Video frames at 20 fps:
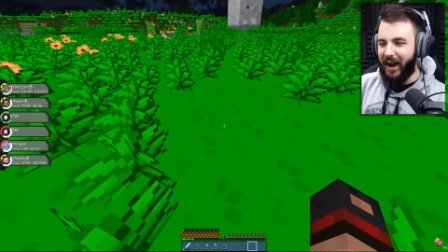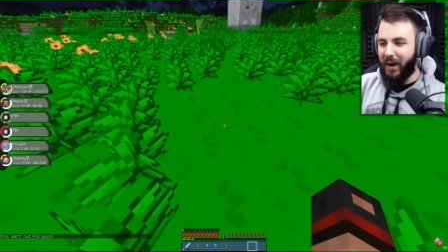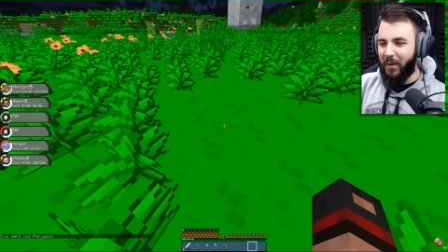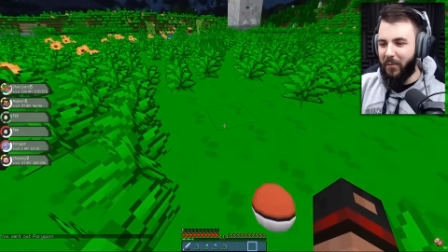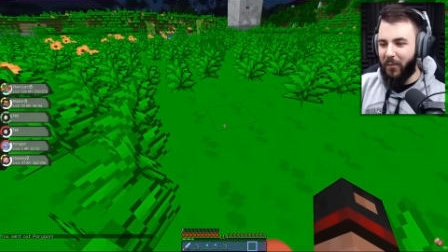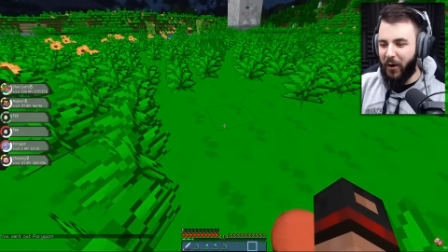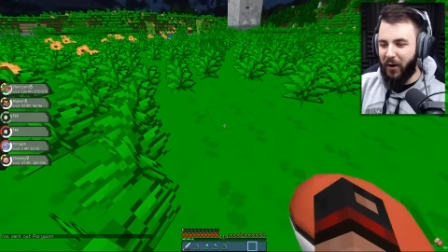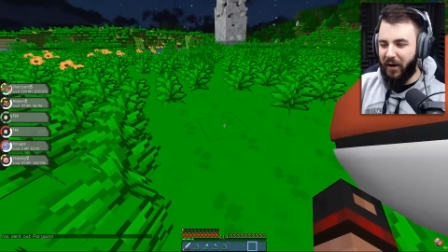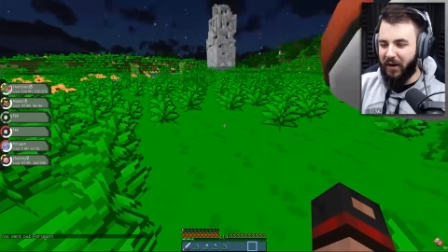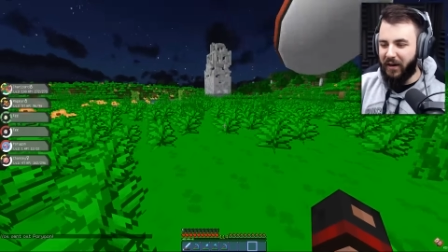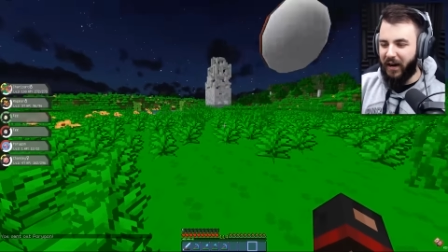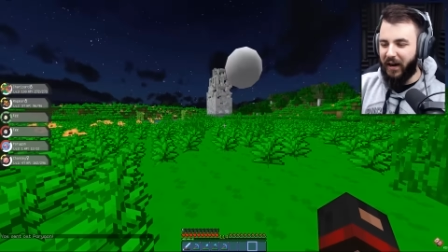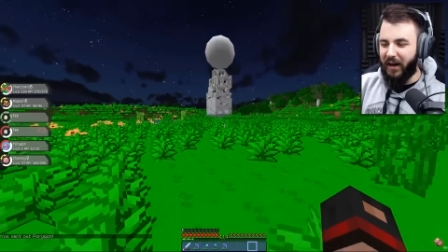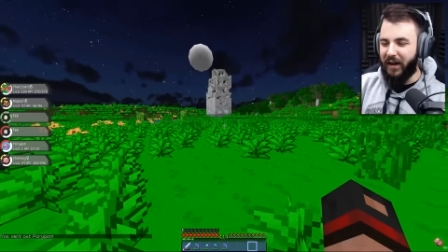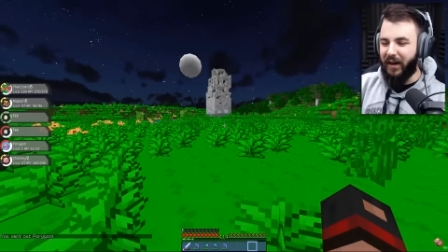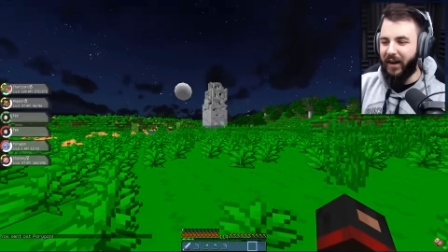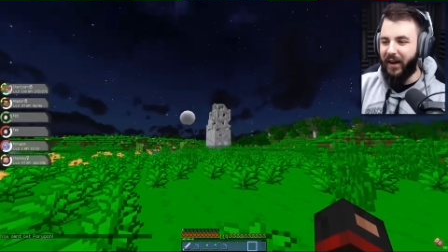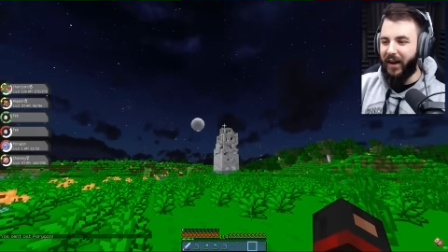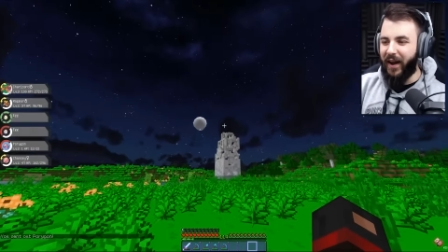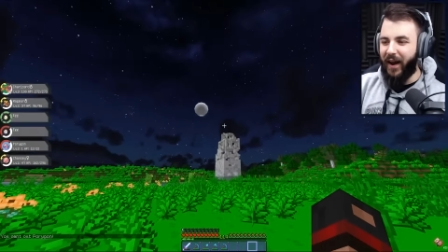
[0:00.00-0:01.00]
Porygon,
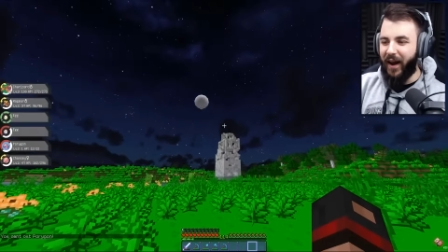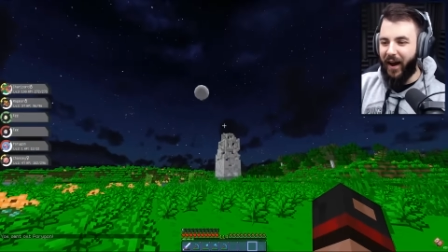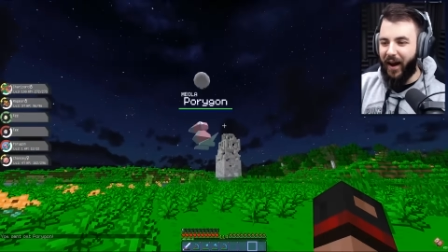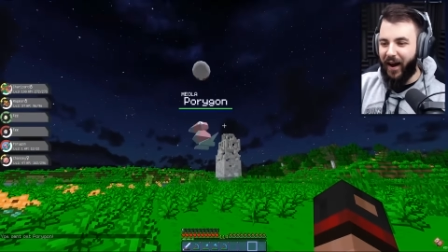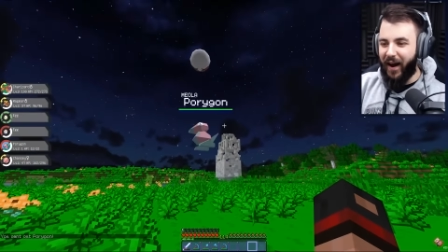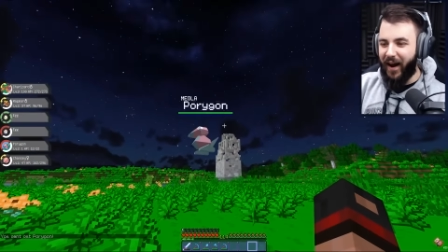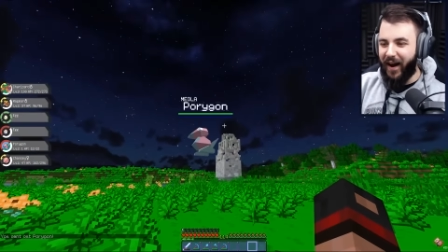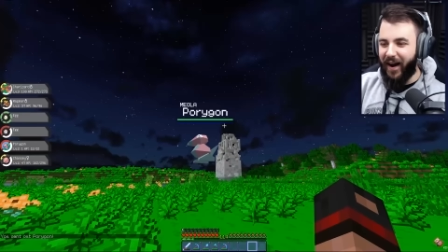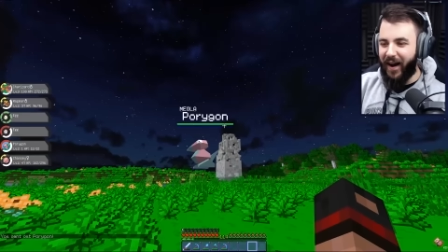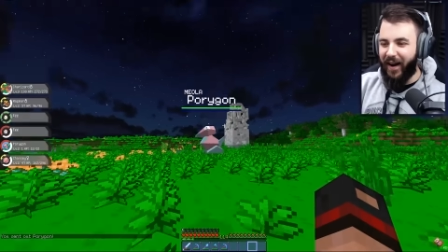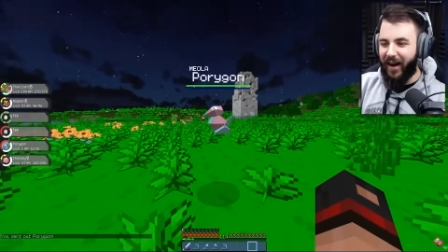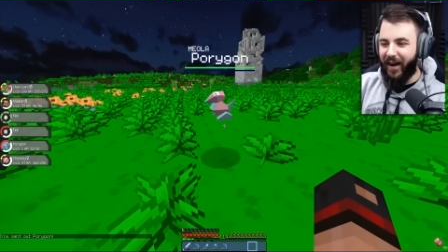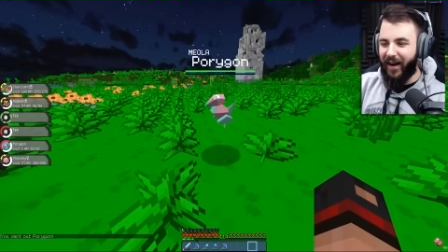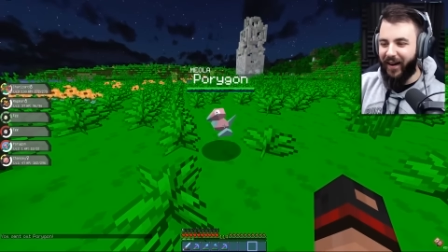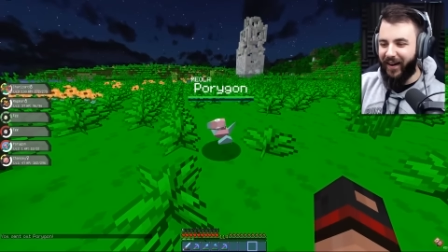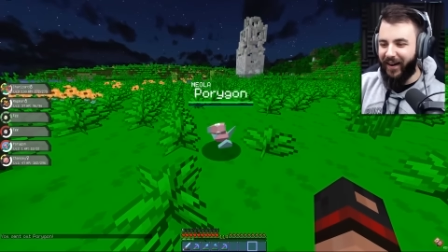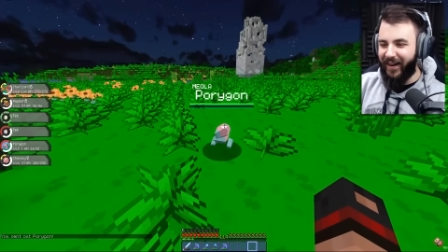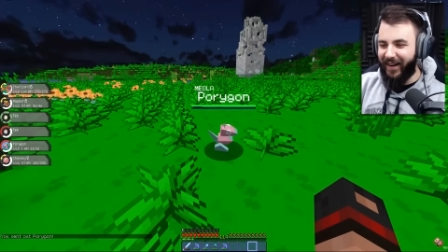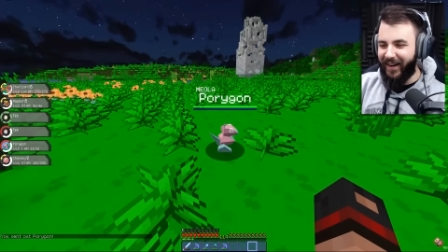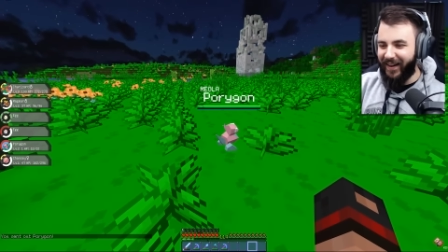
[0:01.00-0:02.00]

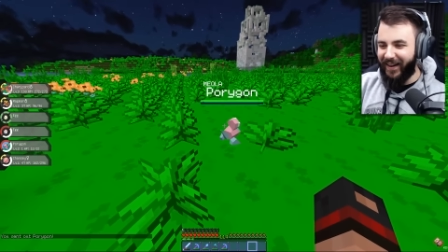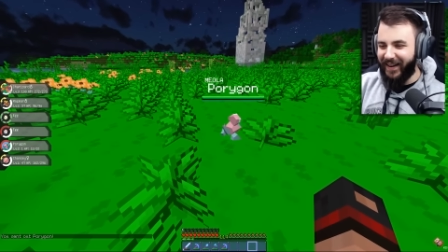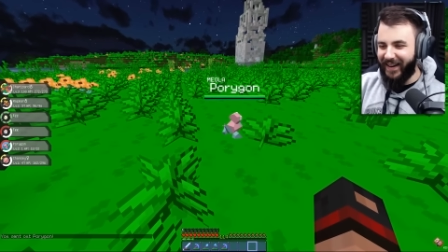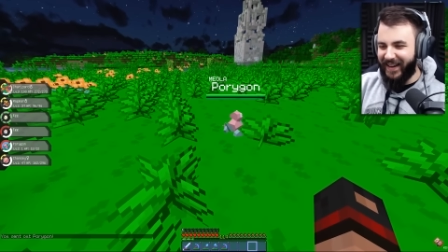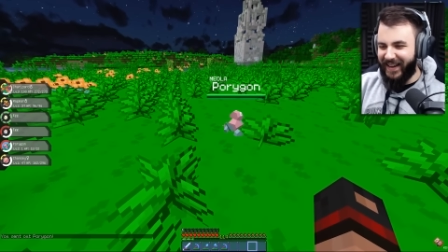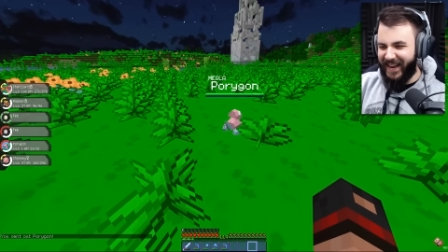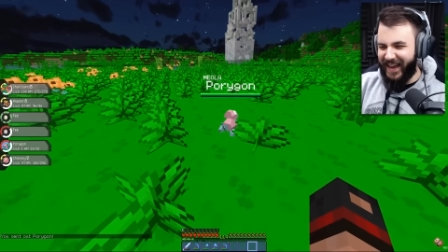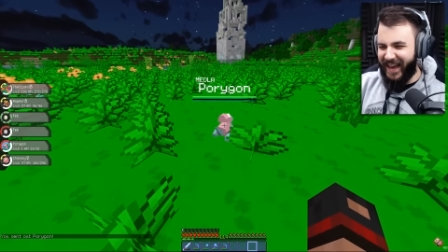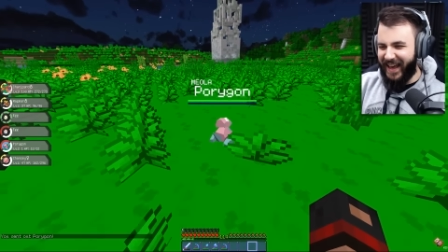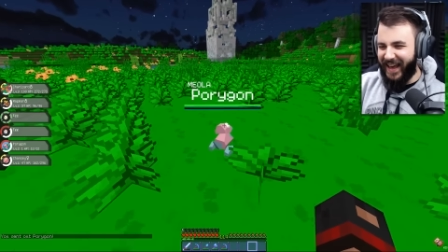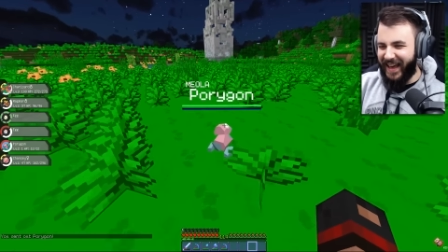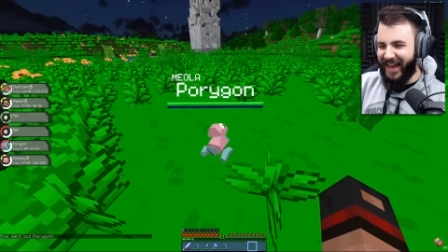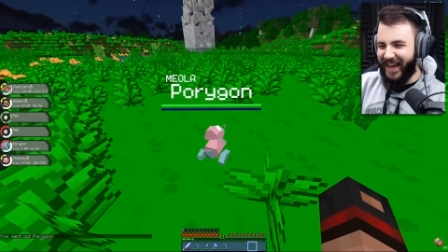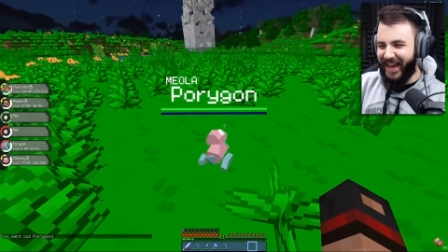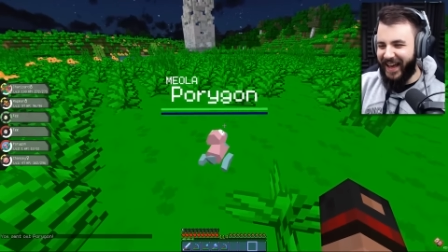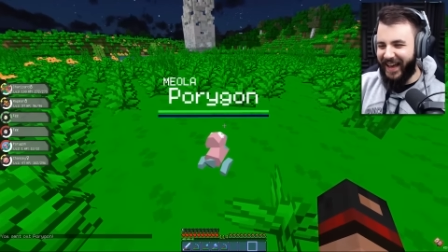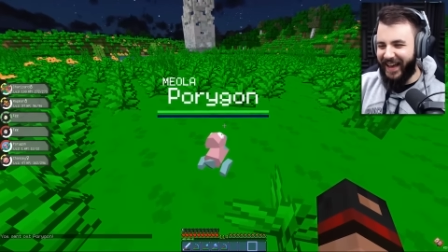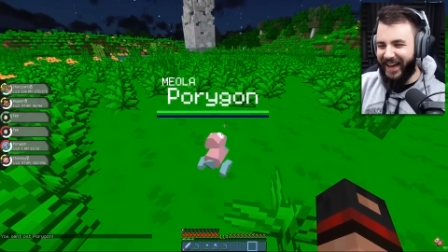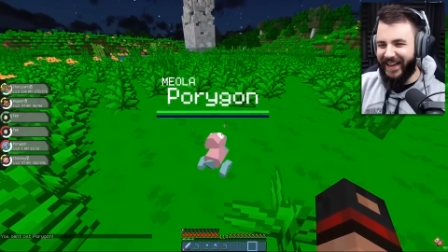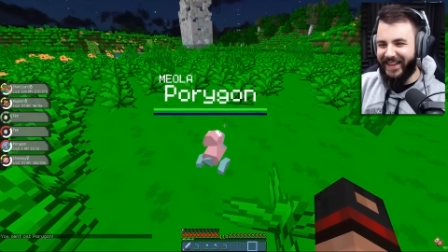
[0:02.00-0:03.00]

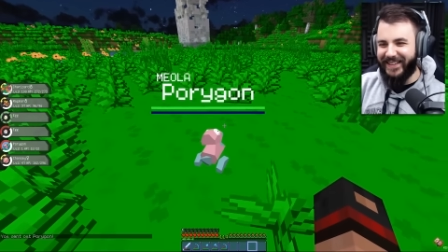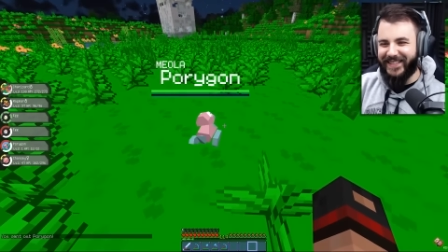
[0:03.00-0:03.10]
yeah,